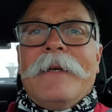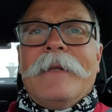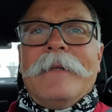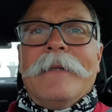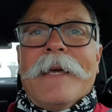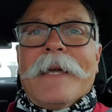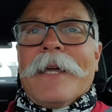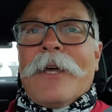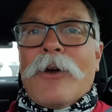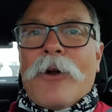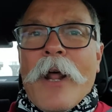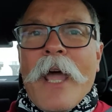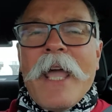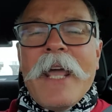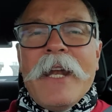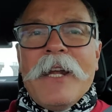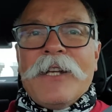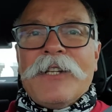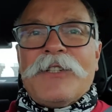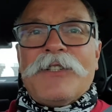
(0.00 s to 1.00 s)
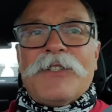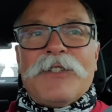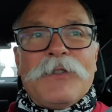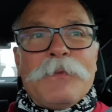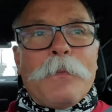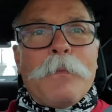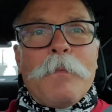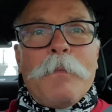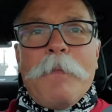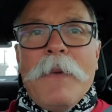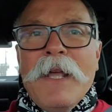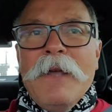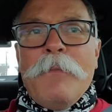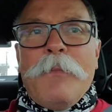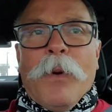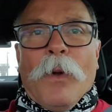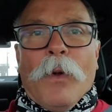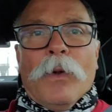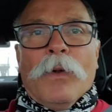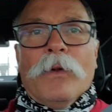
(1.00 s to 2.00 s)
the greatest
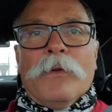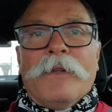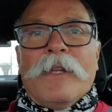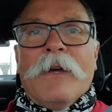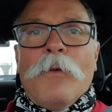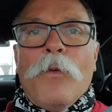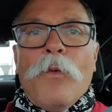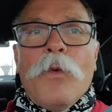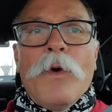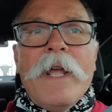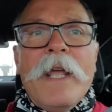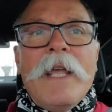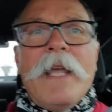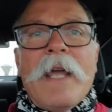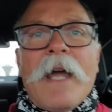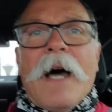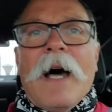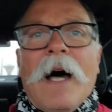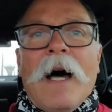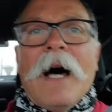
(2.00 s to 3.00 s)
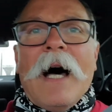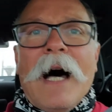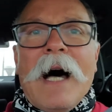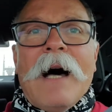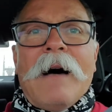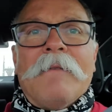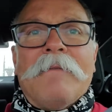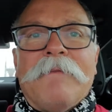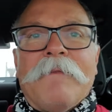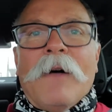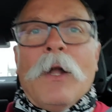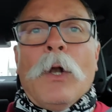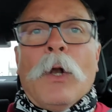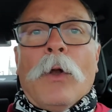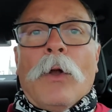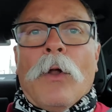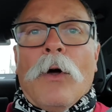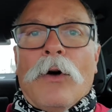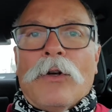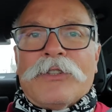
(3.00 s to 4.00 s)
people that we have
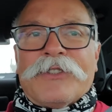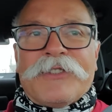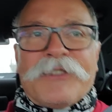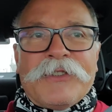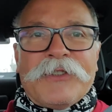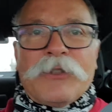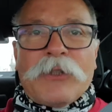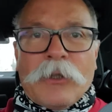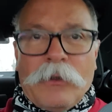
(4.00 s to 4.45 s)
lost